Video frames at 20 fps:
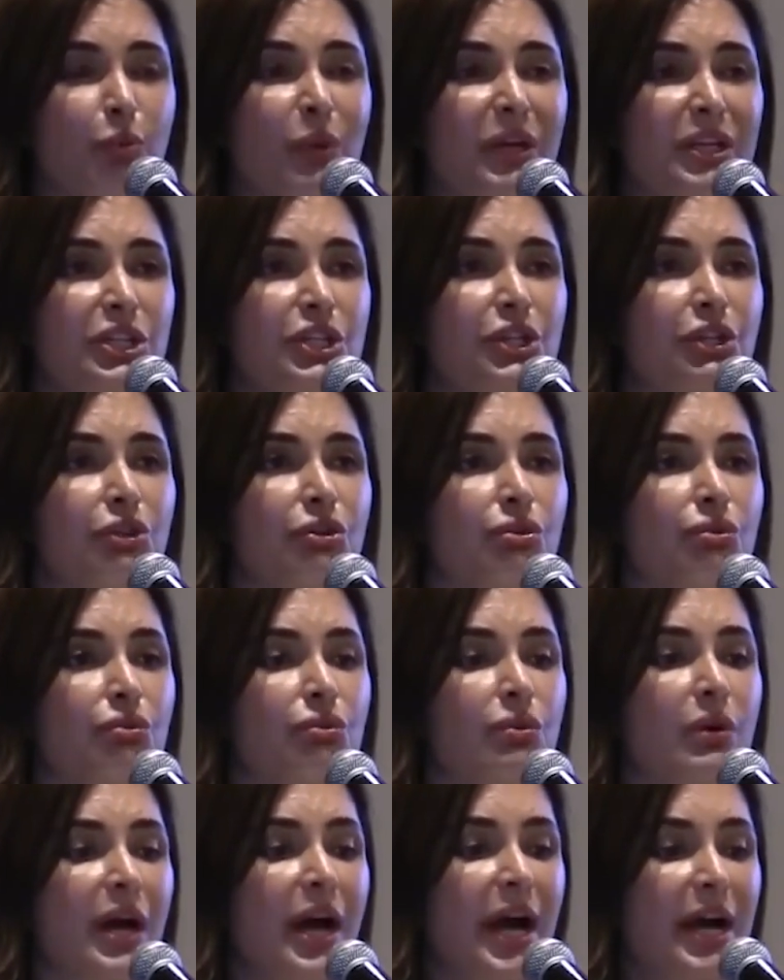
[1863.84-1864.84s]
when
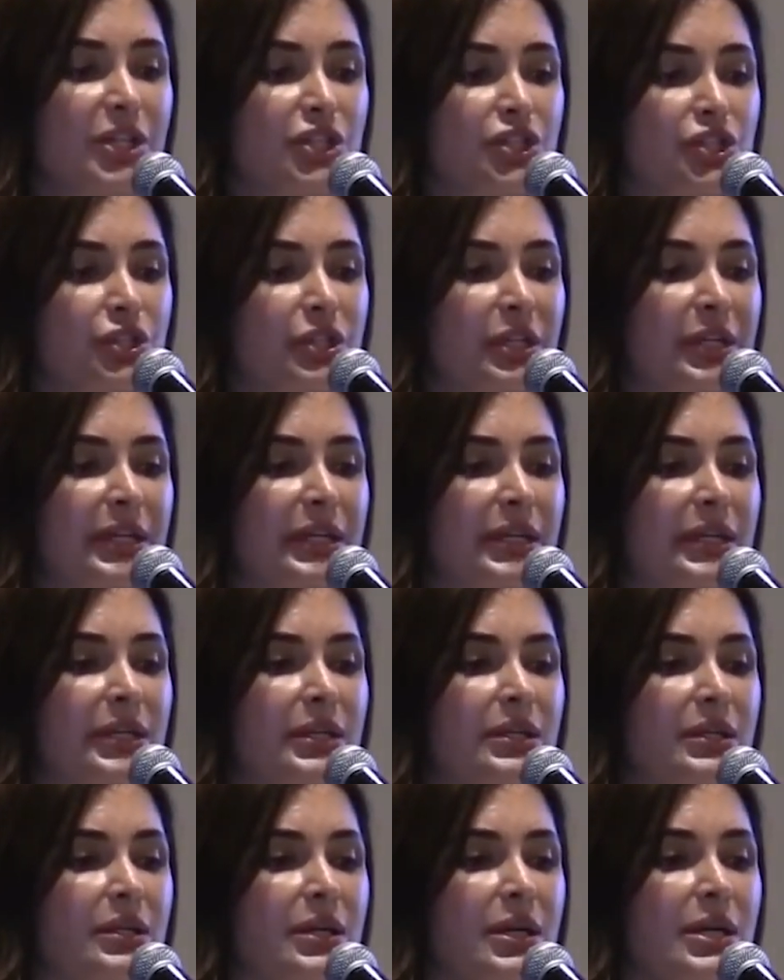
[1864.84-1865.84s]
you
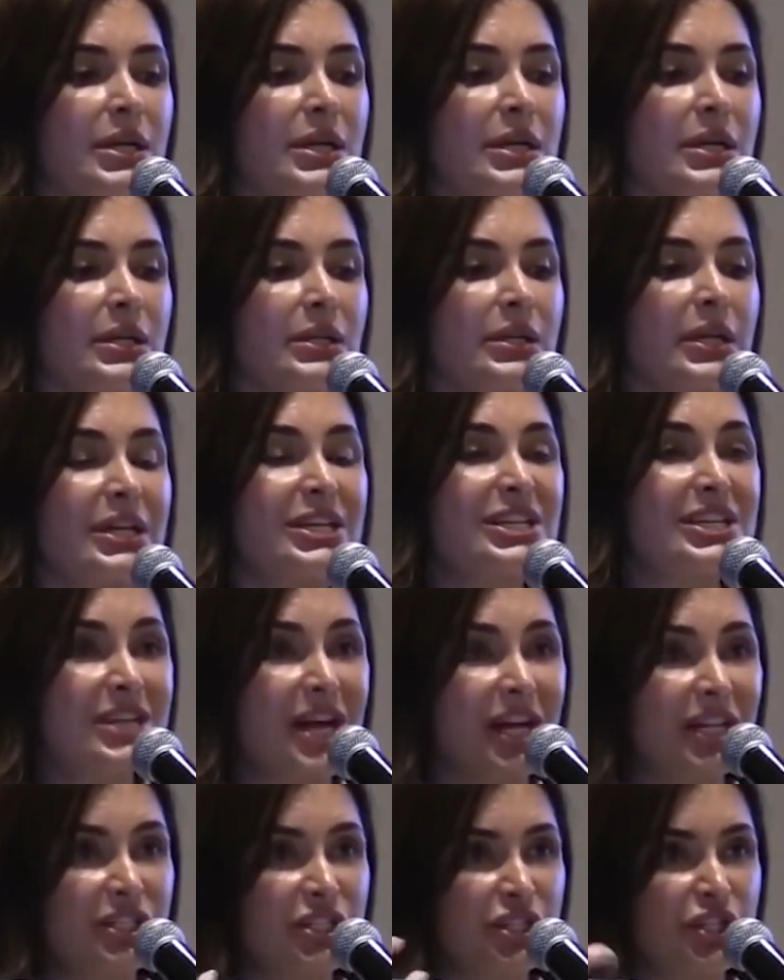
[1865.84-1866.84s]
actually
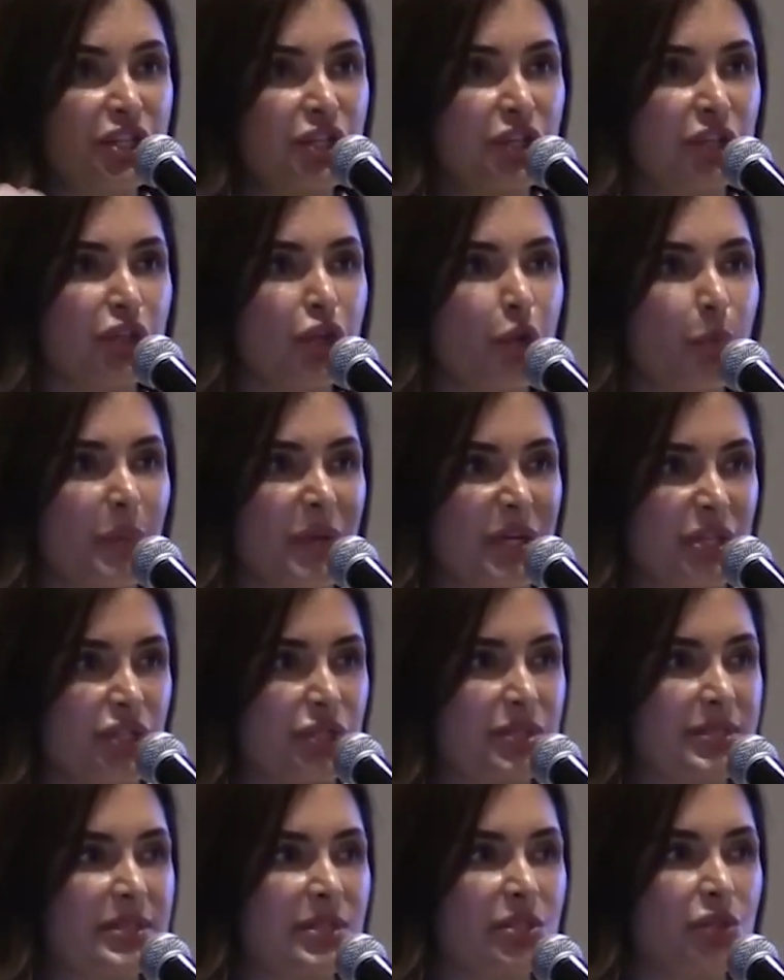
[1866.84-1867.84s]
indulge your
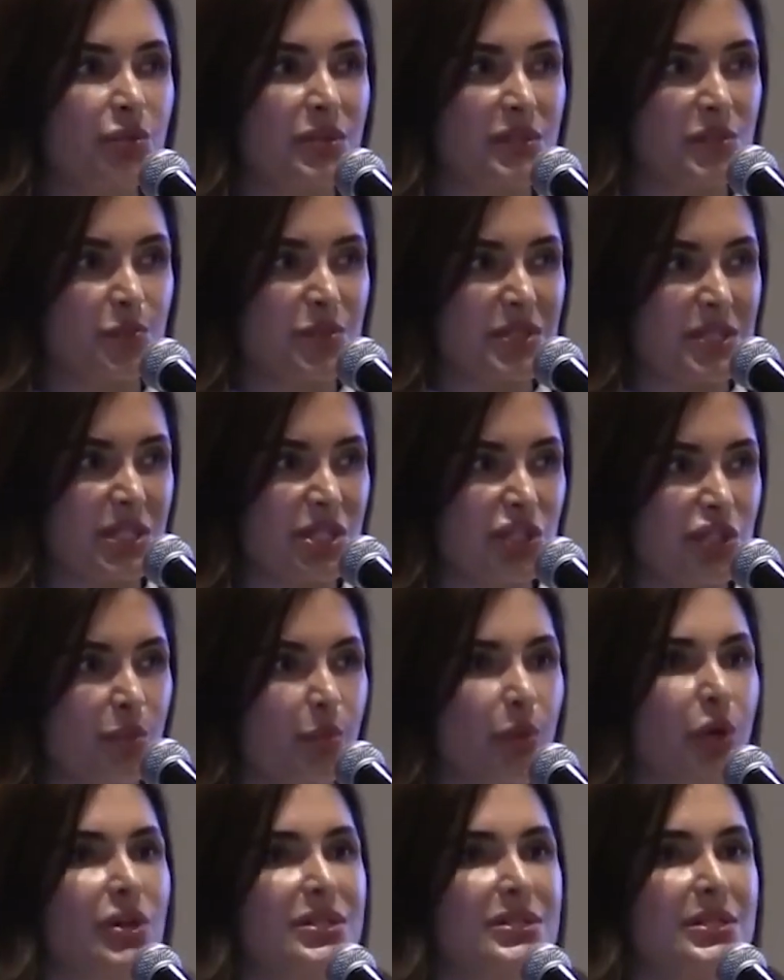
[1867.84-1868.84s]
patients into this
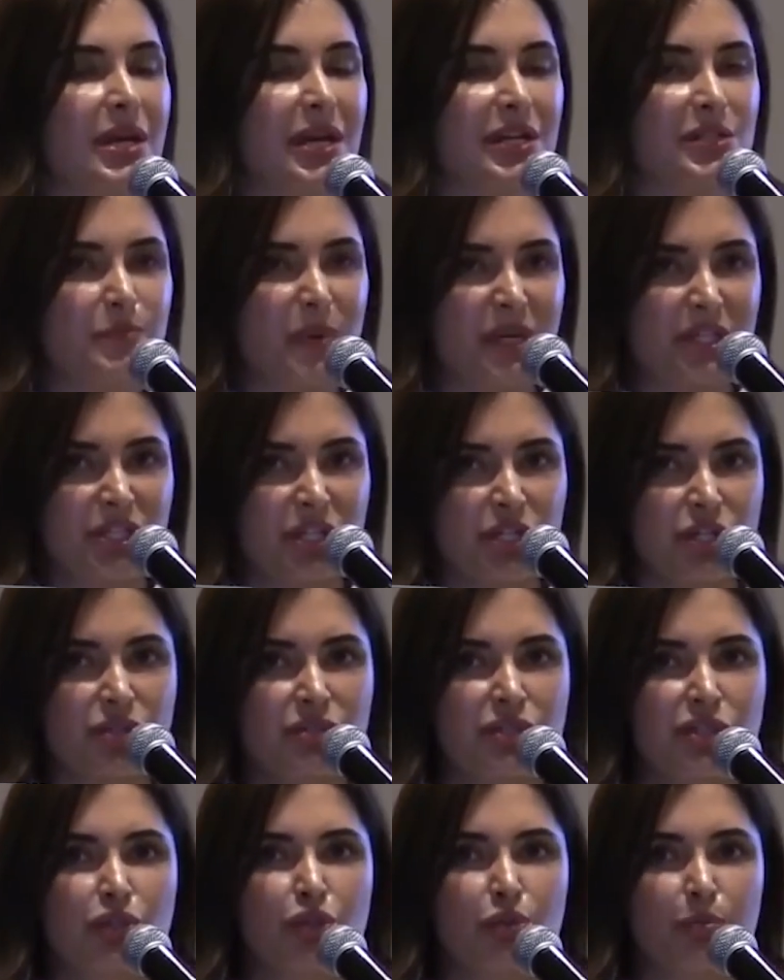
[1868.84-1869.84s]
procedure, because the
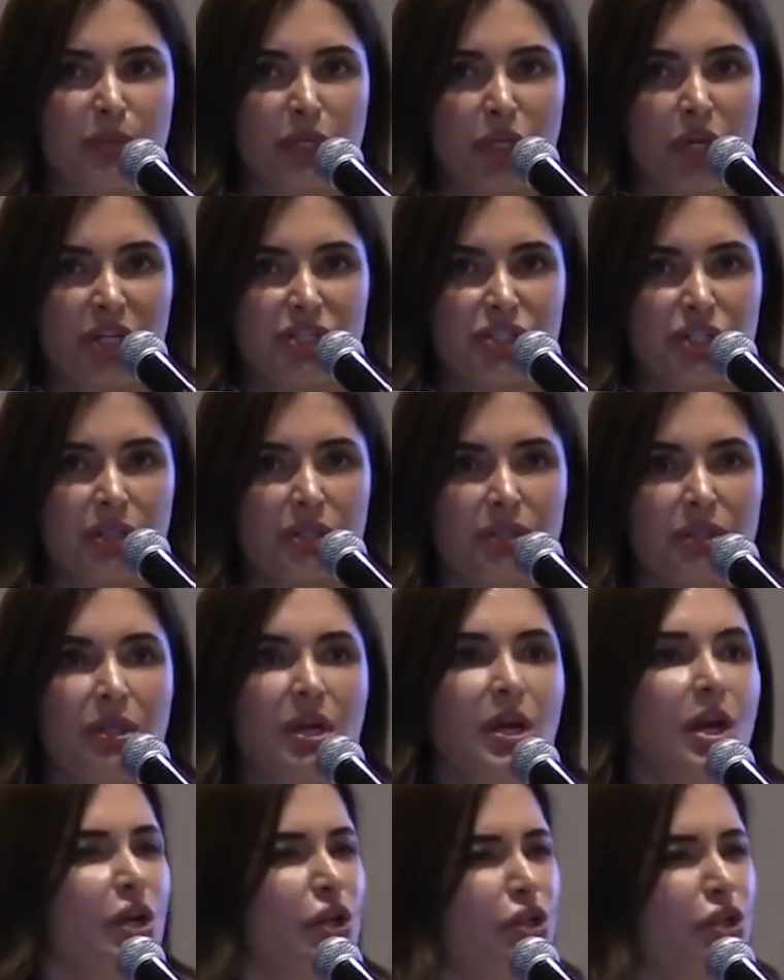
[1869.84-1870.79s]
expectations should be logical.